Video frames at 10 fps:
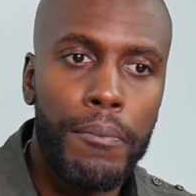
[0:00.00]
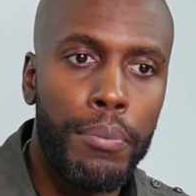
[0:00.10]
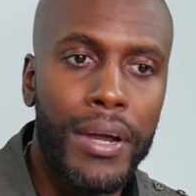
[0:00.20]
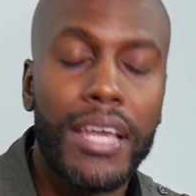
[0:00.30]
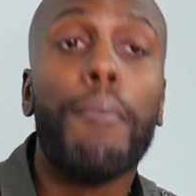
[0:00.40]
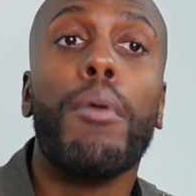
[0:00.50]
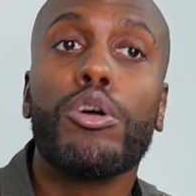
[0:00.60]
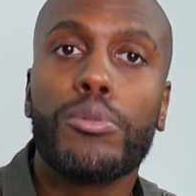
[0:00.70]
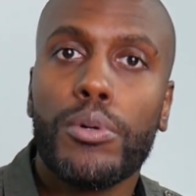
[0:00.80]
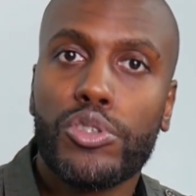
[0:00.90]
bringing
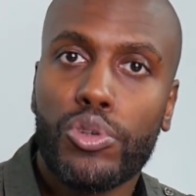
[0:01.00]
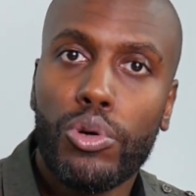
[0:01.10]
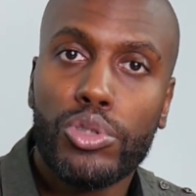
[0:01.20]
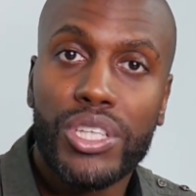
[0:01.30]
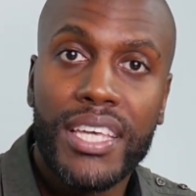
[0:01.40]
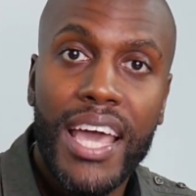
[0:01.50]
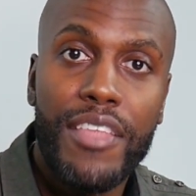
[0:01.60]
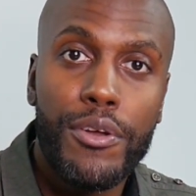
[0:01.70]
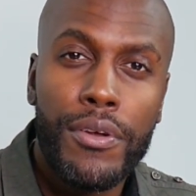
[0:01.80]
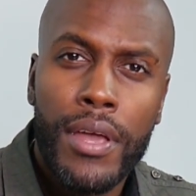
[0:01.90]
multiple schools
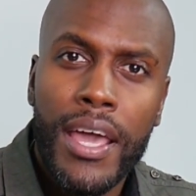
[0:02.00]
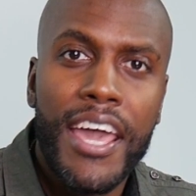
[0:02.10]
together